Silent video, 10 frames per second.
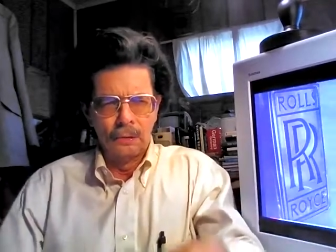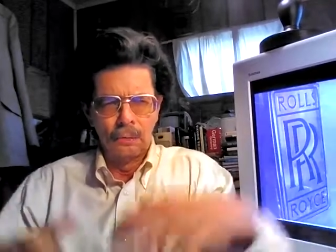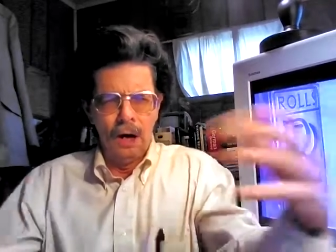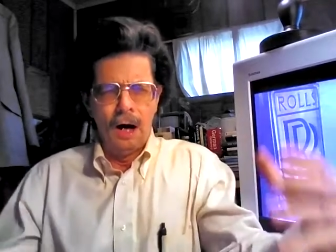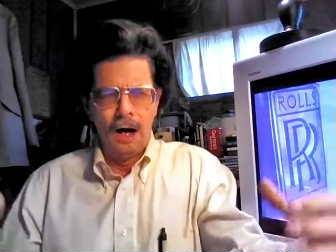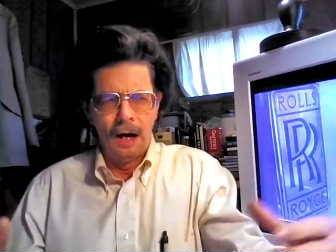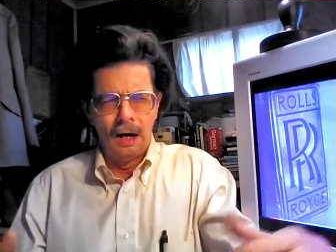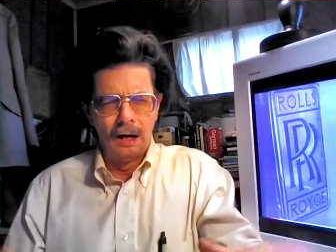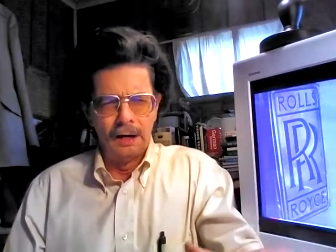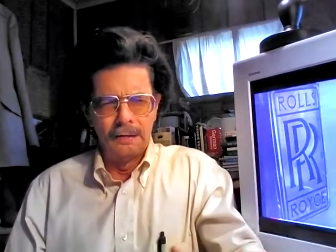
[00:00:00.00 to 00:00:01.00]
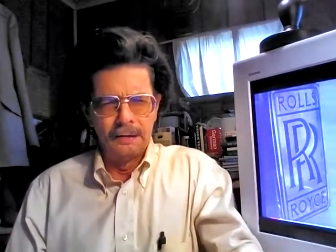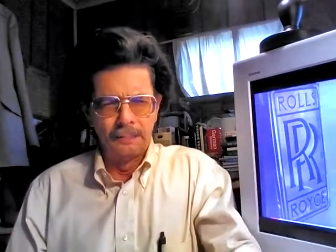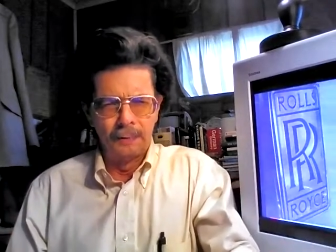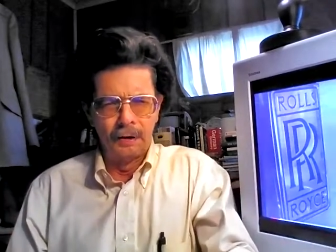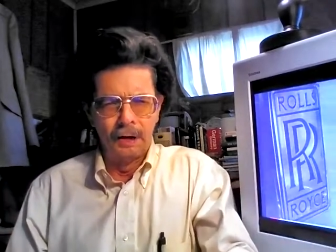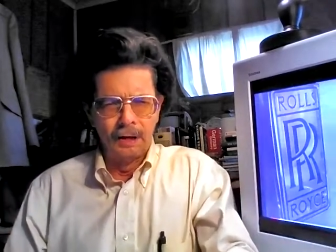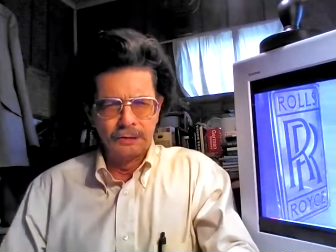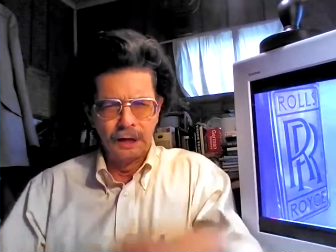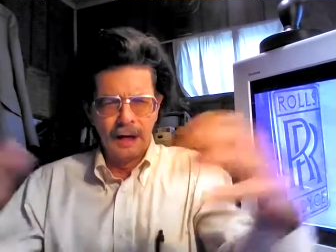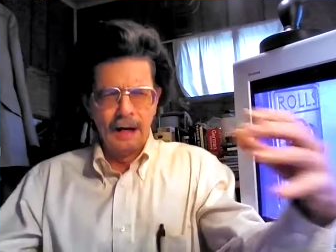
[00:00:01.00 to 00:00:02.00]
wonderful
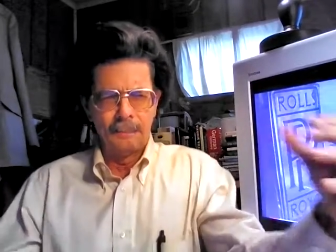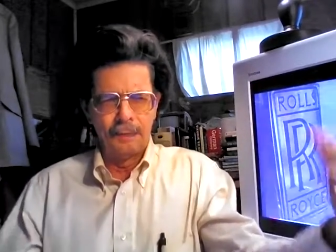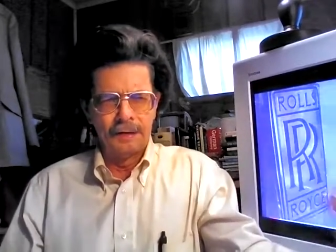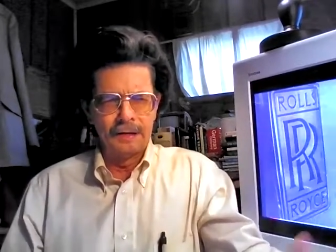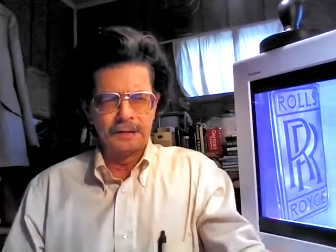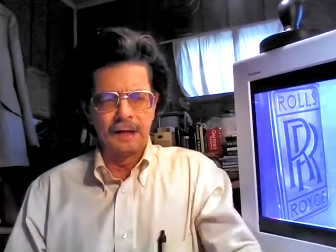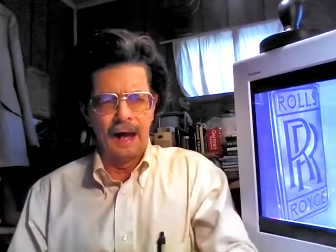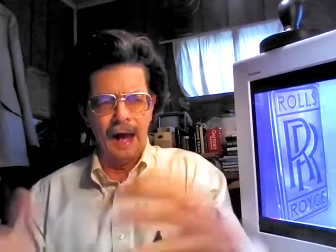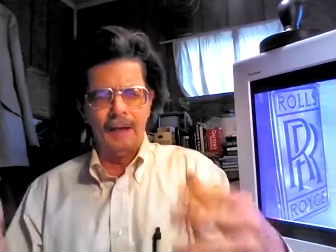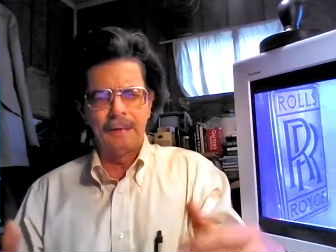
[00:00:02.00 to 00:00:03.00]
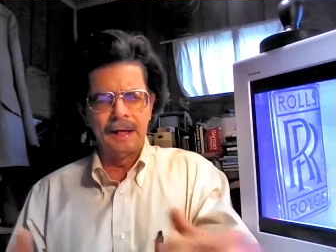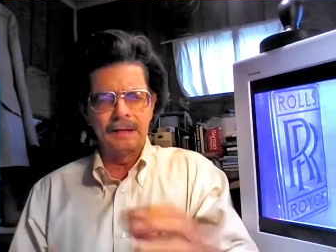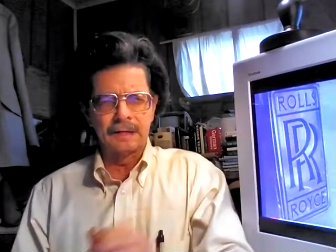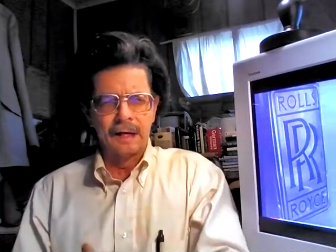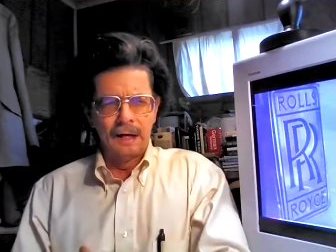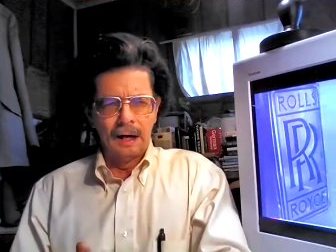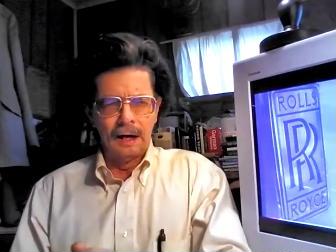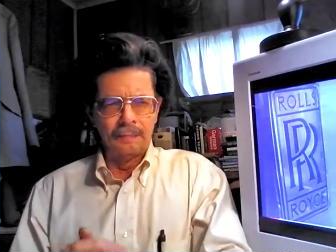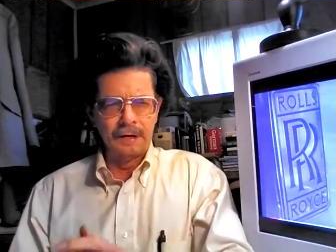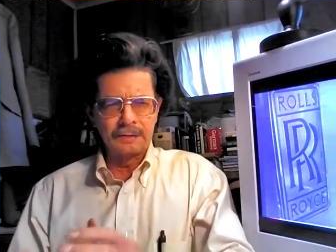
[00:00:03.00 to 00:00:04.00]
cheerfulness and happiness
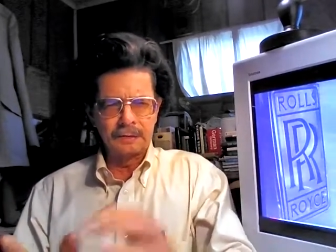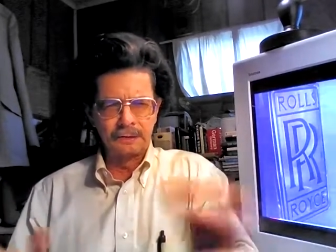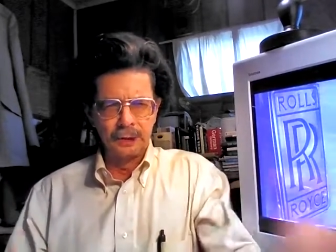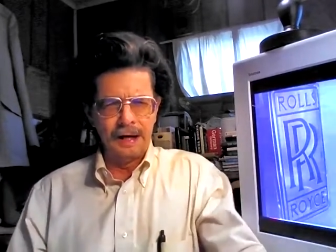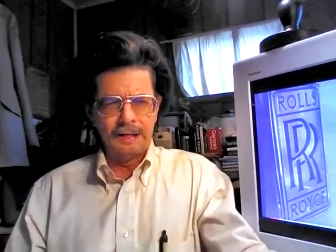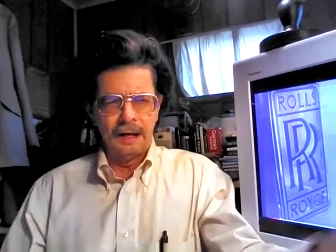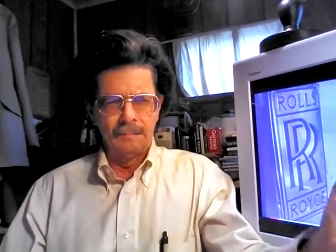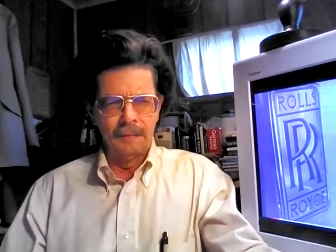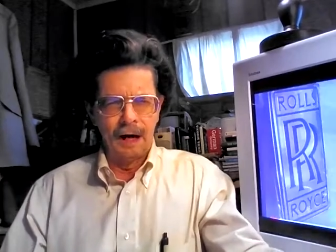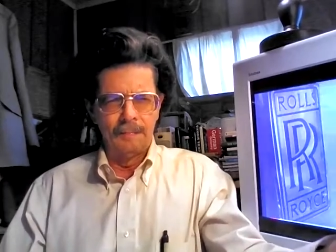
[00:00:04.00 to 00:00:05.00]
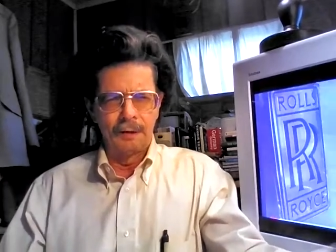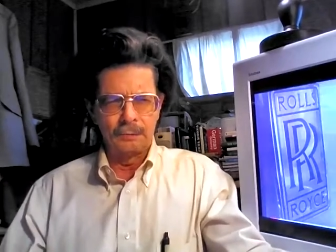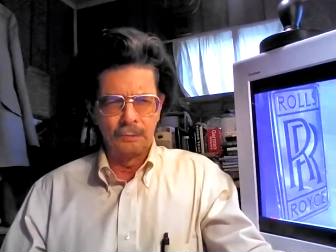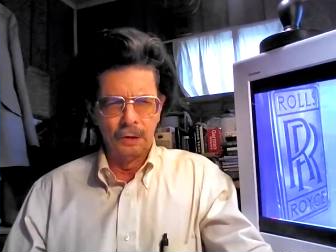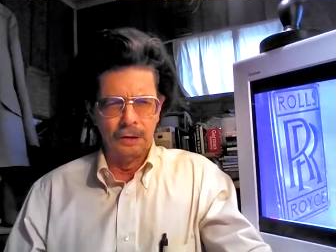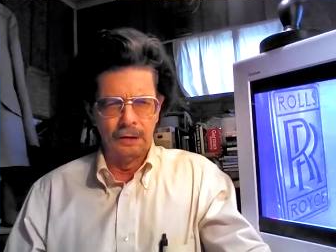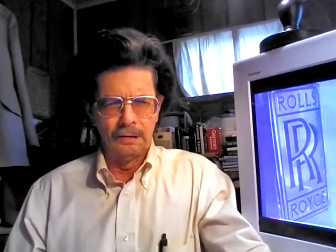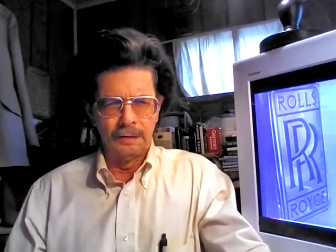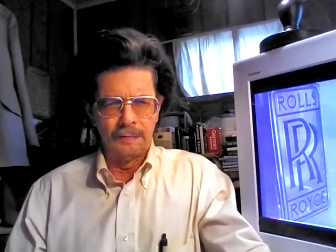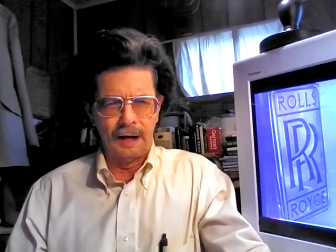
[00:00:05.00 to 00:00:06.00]
of this great and marvelous
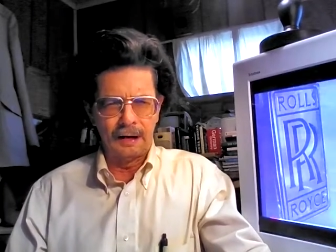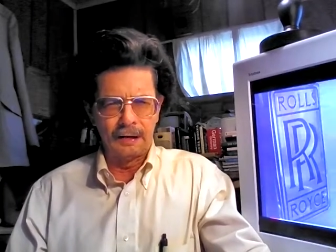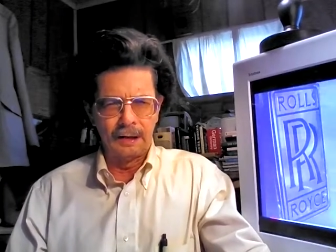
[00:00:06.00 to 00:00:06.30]
world of our